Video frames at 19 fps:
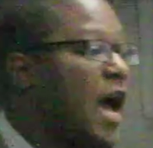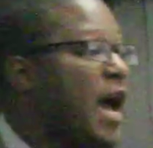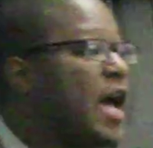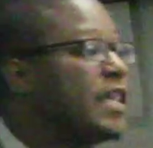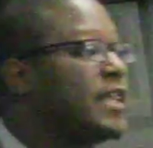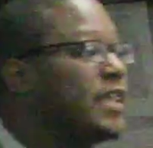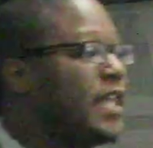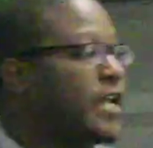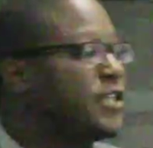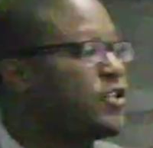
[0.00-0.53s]

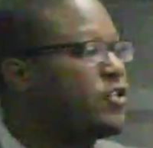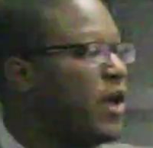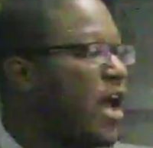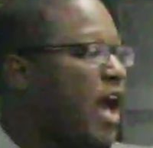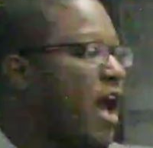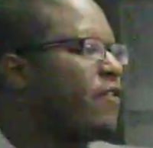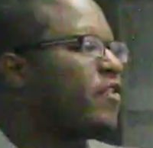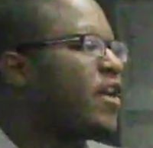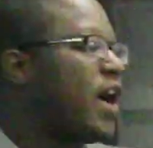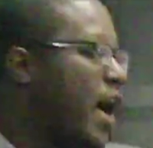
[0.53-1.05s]
Unless you
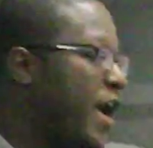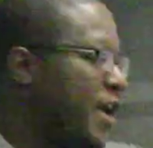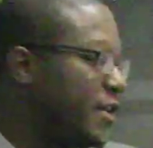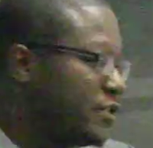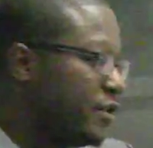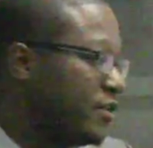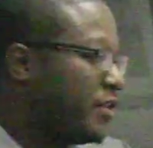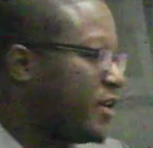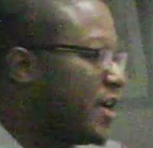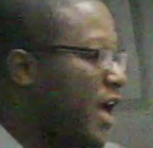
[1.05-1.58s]
have
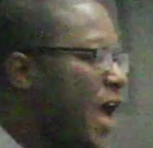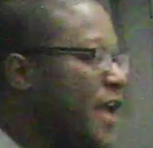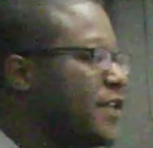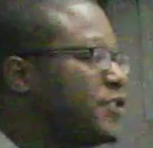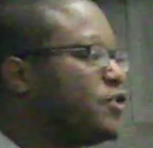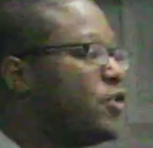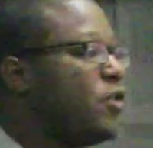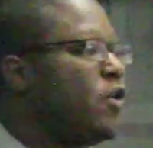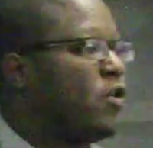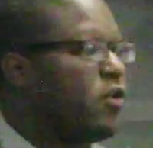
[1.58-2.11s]
Kaiser.
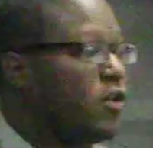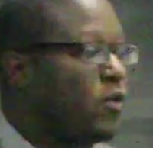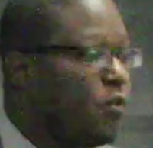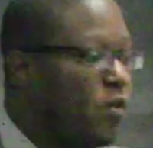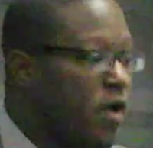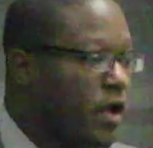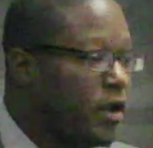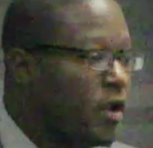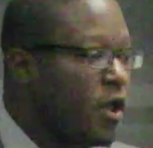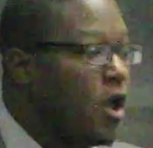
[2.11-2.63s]
Kaiser's the only
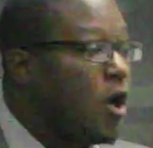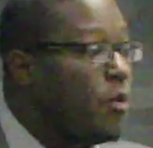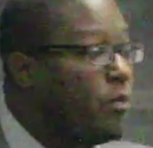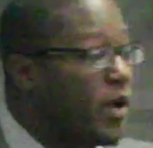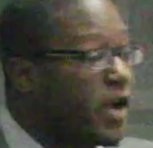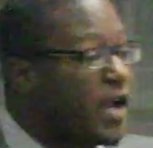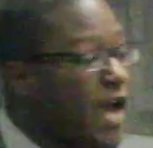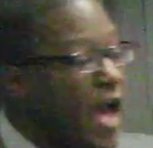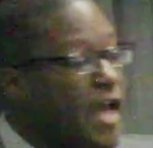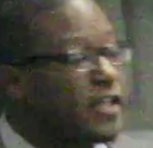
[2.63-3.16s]
one.
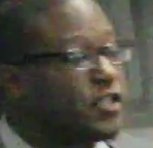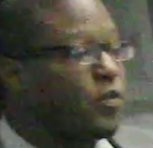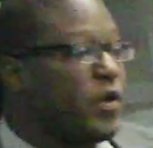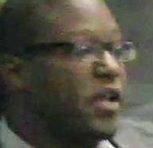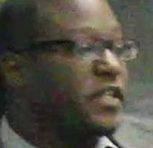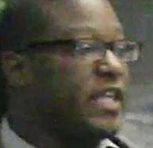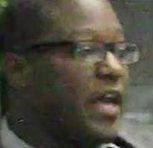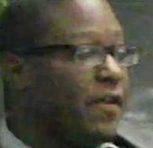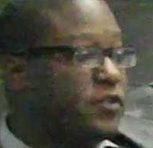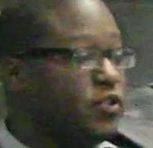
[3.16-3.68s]
But Kaiser
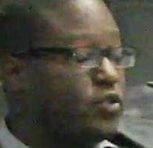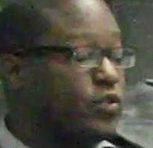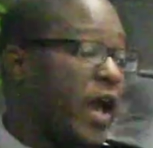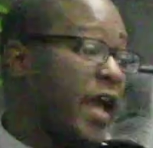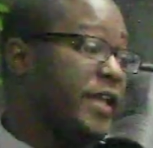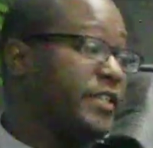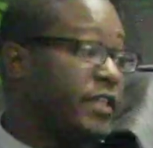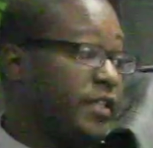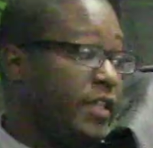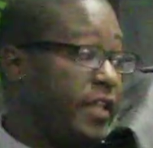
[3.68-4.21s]
rates have
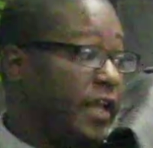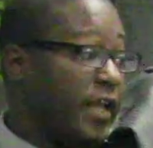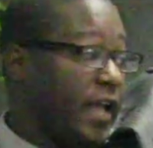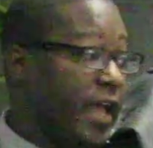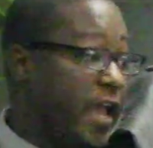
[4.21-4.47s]
drastically